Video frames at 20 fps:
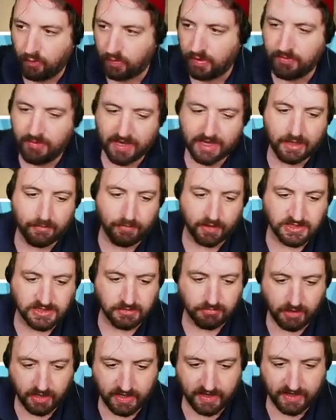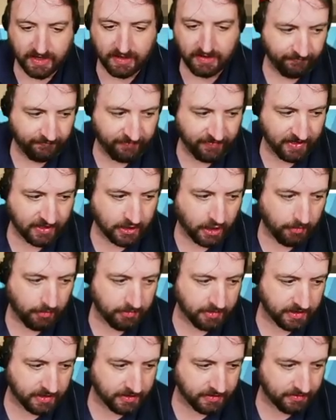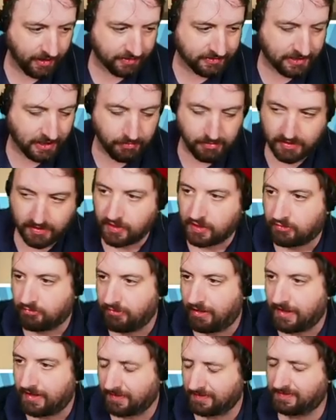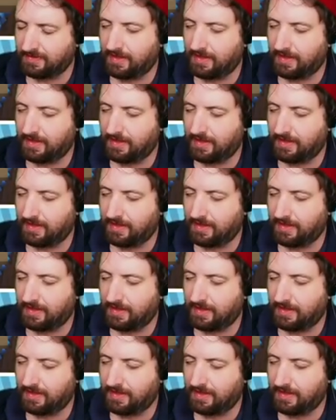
we make a bunch of money via comedy. It's gonna be the greatest